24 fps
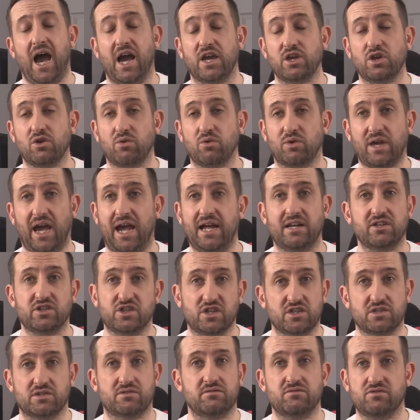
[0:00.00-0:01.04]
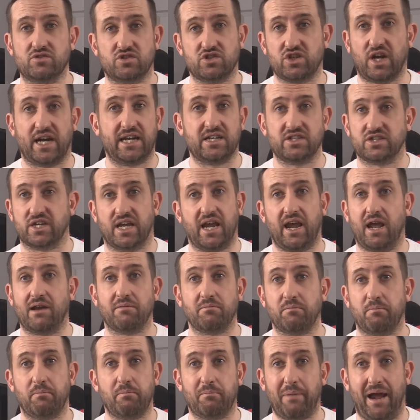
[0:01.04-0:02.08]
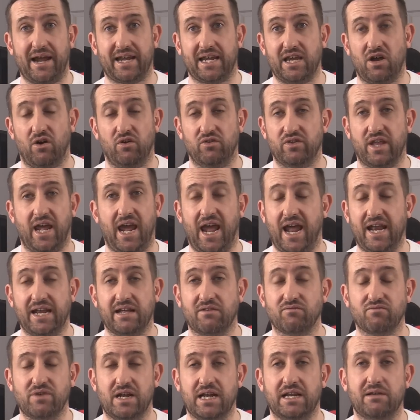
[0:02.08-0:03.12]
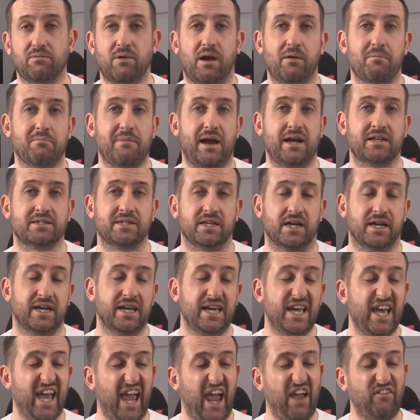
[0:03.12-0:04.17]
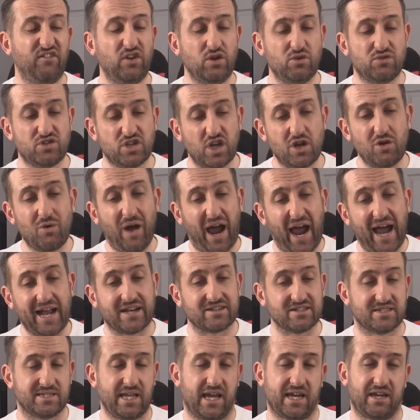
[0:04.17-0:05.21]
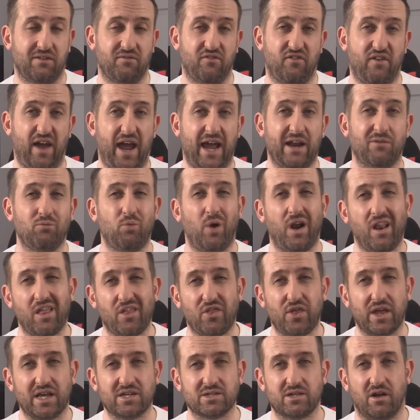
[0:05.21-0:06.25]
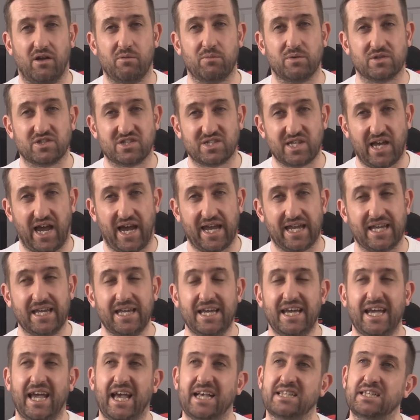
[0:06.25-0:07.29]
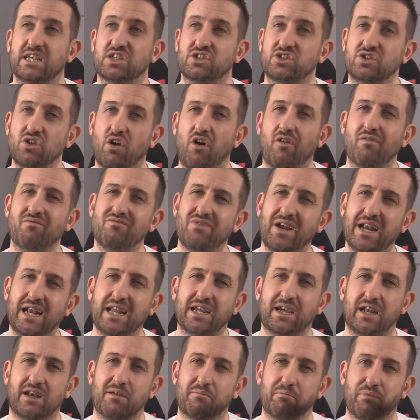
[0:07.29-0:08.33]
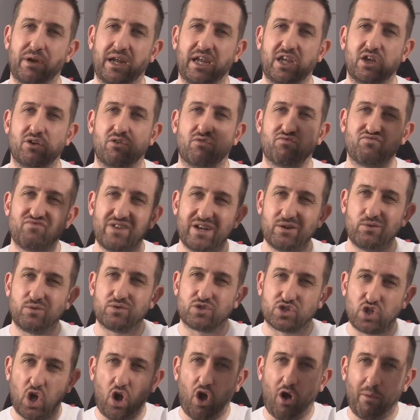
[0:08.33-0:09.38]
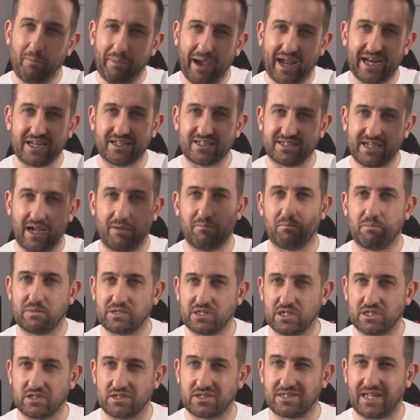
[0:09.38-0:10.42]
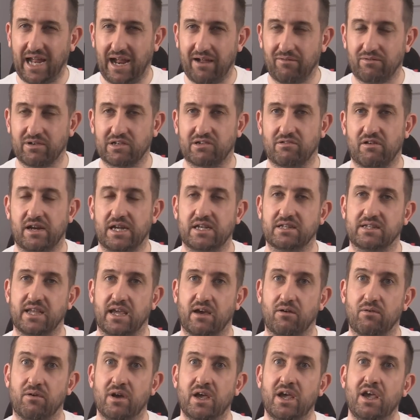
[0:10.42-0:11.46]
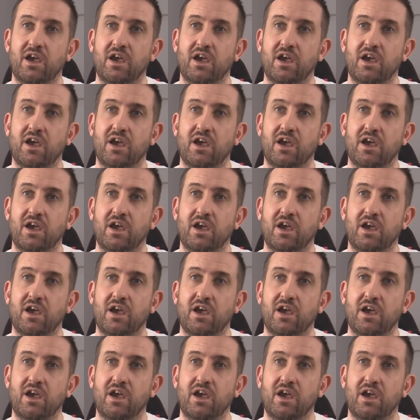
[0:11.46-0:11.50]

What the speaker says: you can just change it and bang it on there and it really won't matter. If you do add a second fan, one of the things I would say is it's not really going to bring your real top end temperatures down a great deal,